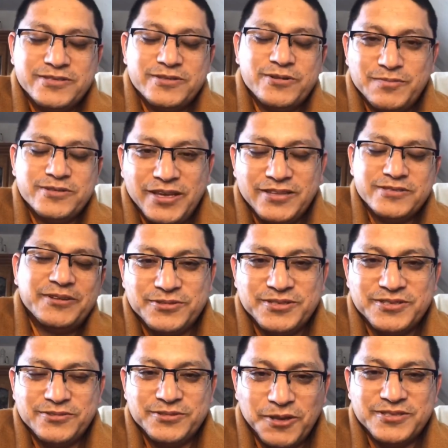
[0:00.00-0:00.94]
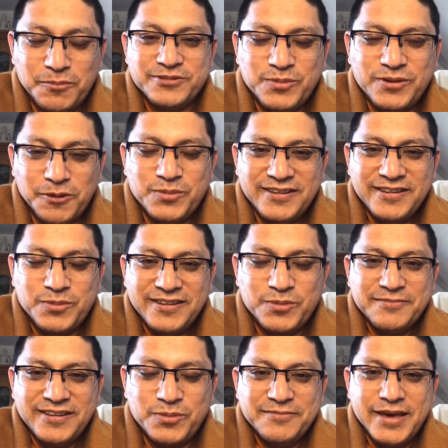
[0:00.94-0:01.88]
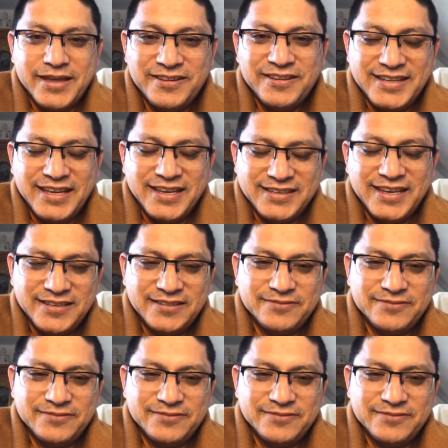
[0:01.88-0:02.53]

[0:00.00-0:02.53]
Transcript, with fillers: me to stop meditating.